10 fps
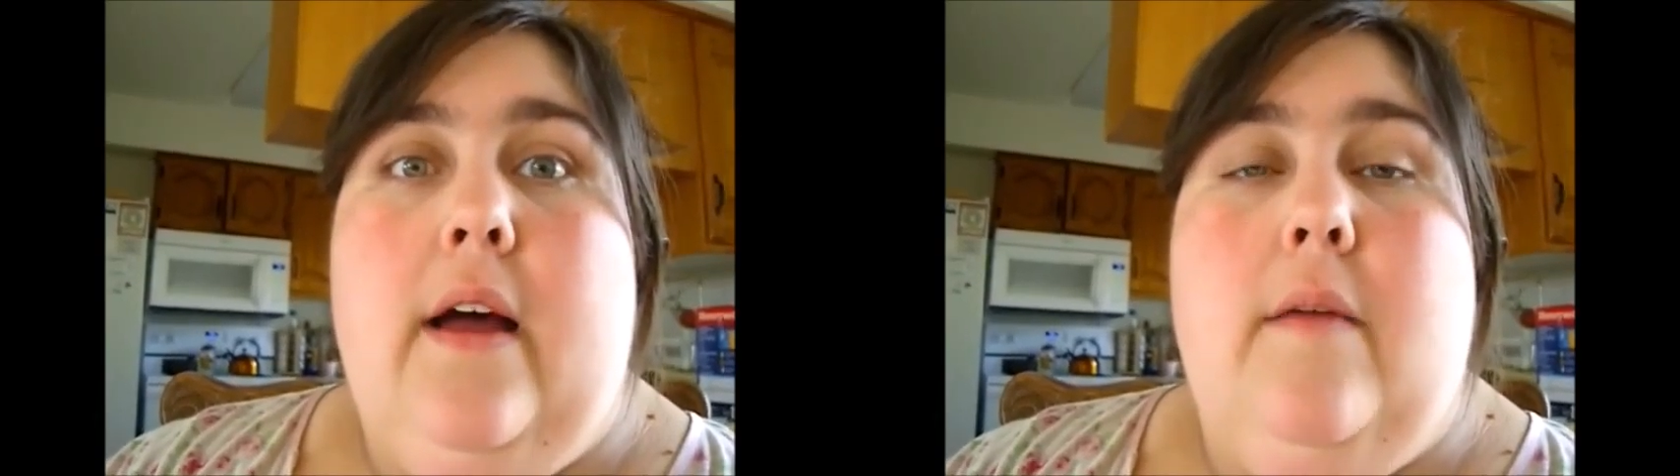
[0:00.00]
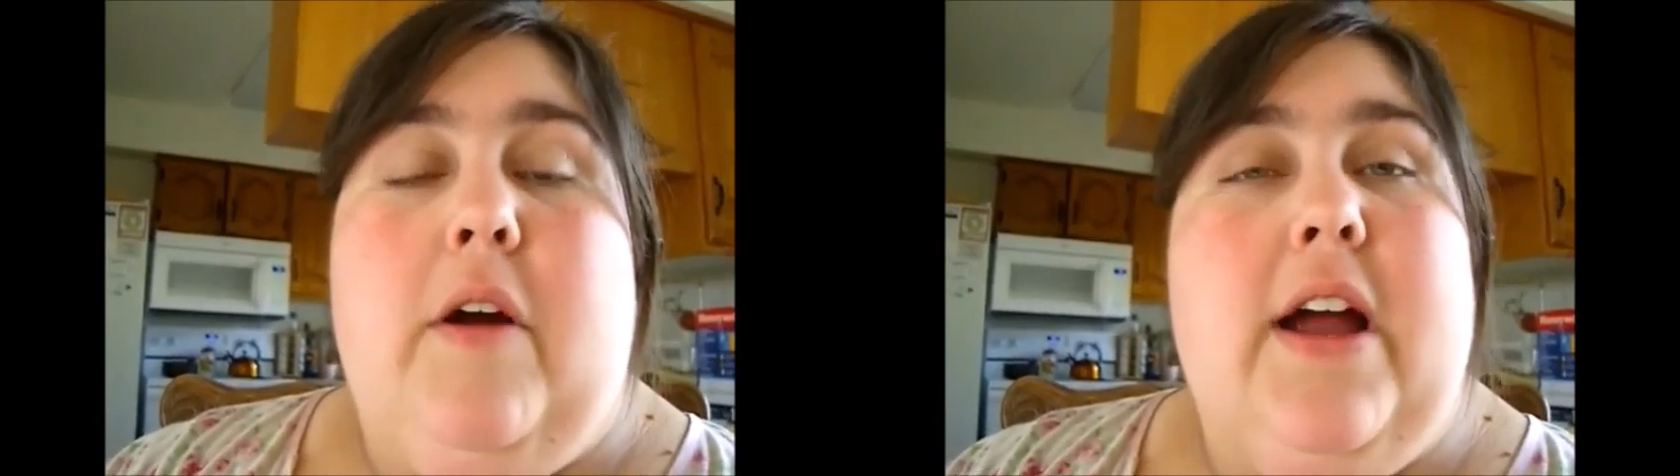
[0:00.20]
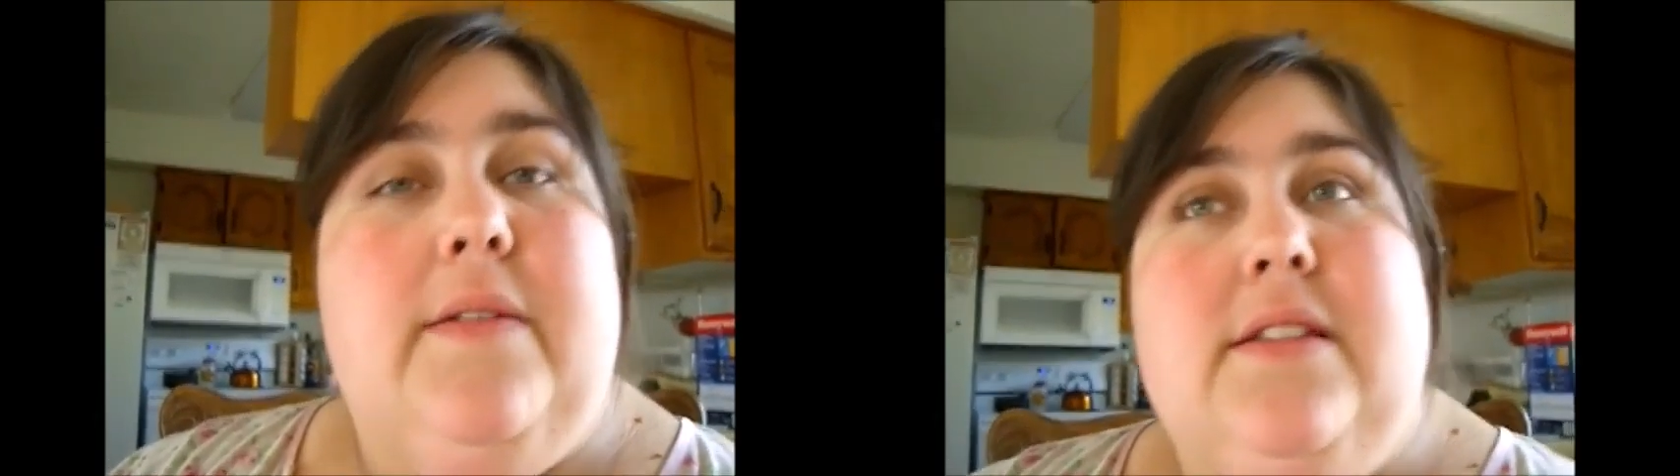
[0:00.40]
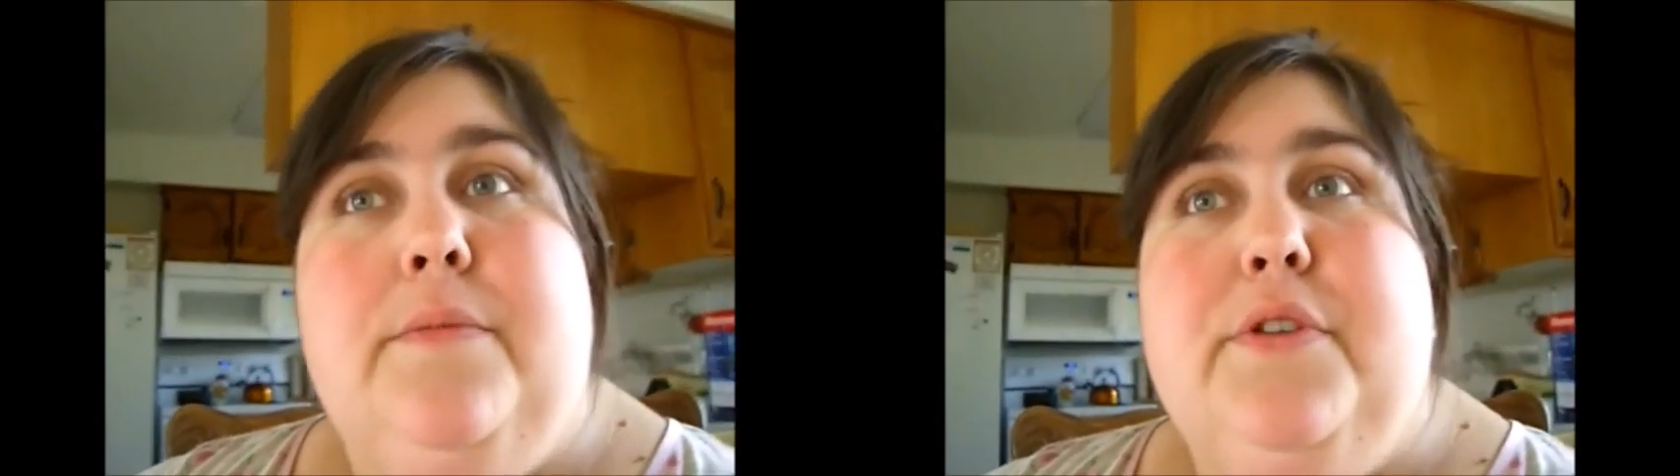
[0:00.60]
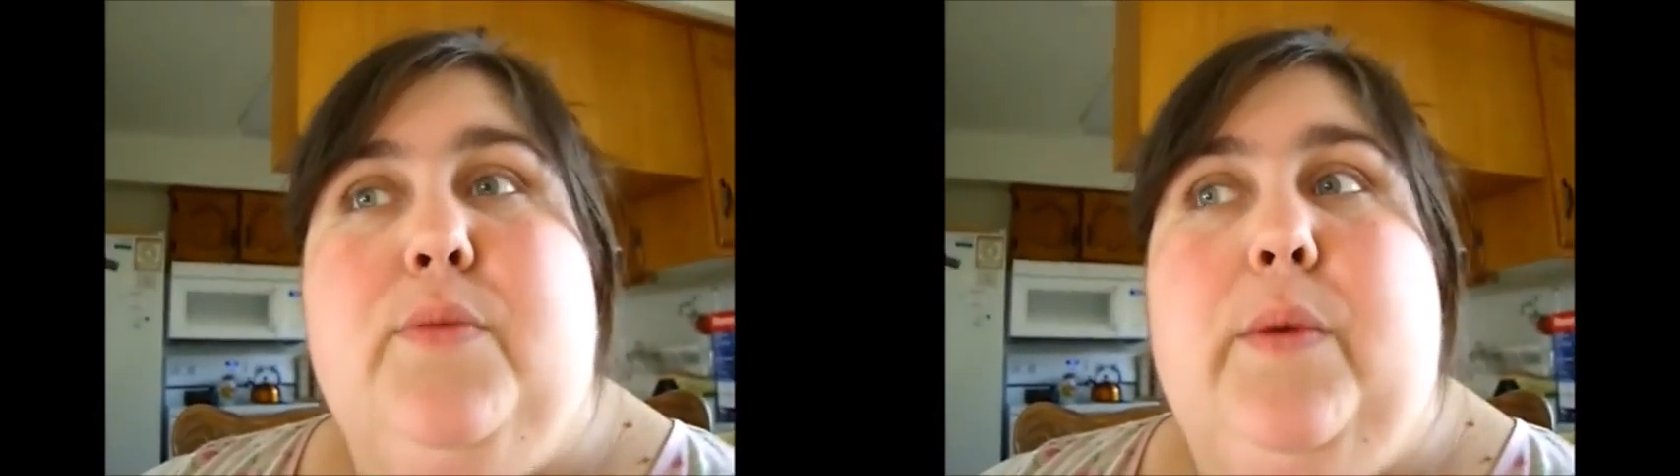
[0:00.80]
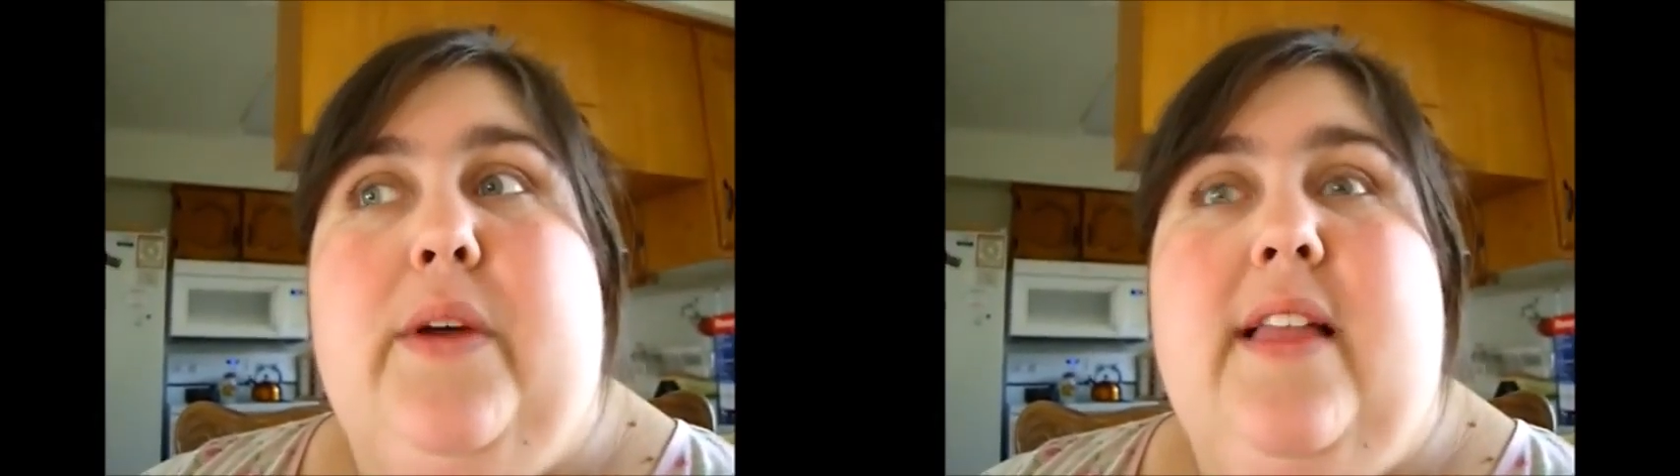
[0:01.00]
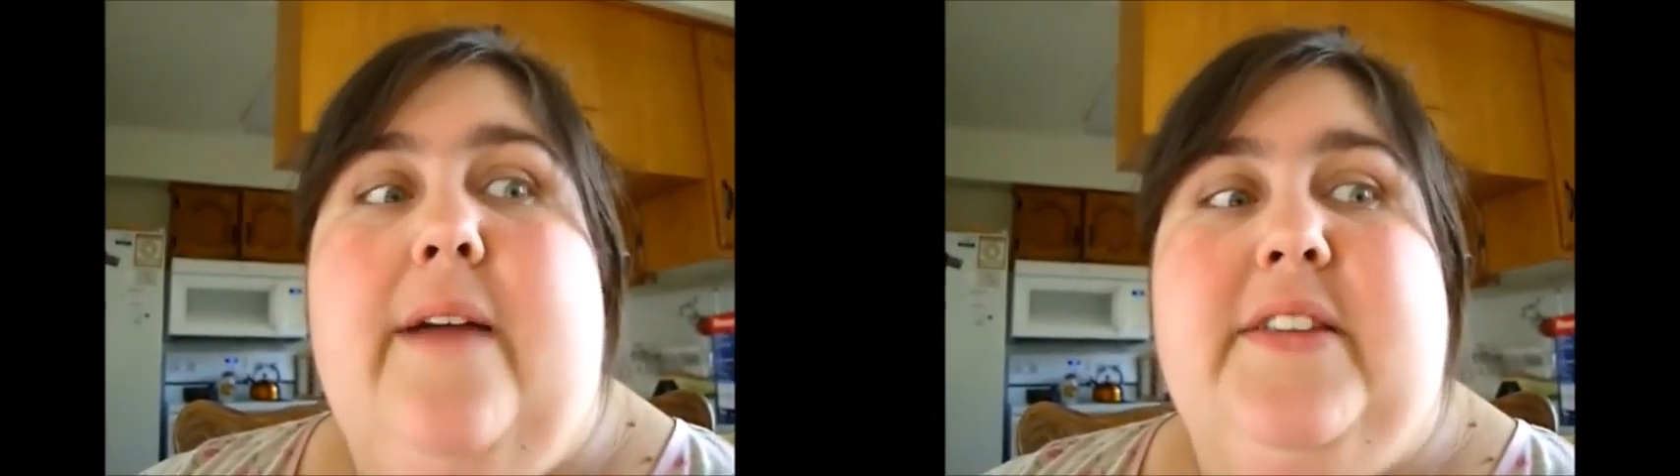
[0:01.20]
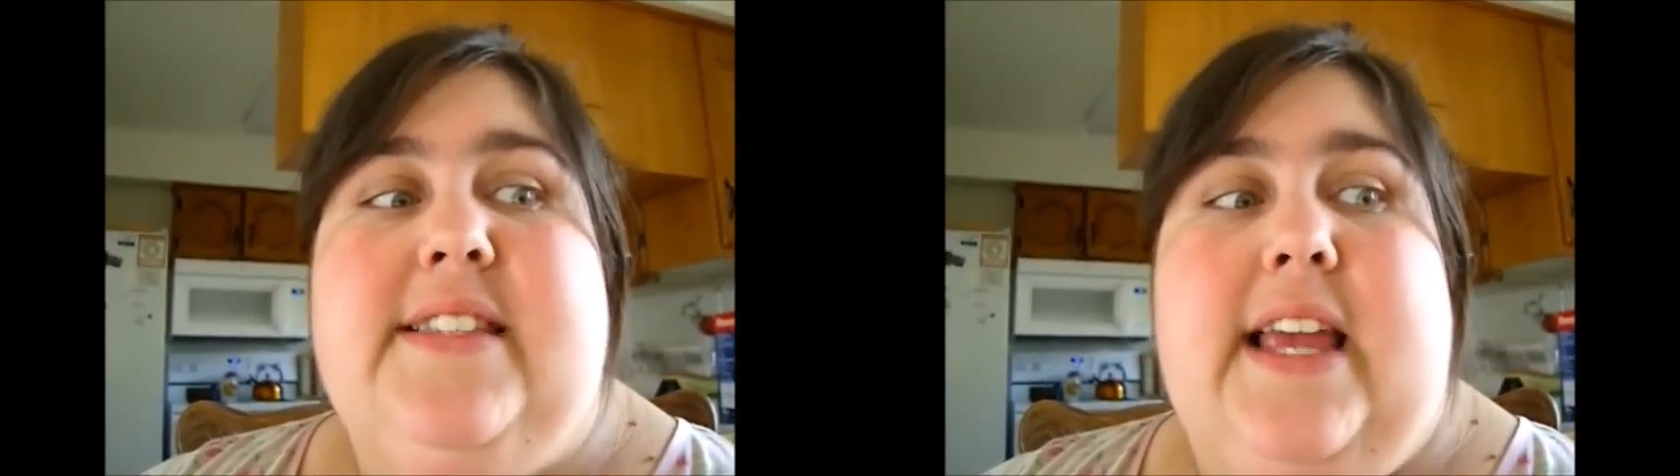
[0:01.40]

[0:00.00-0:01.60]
Our house numbers, we will have to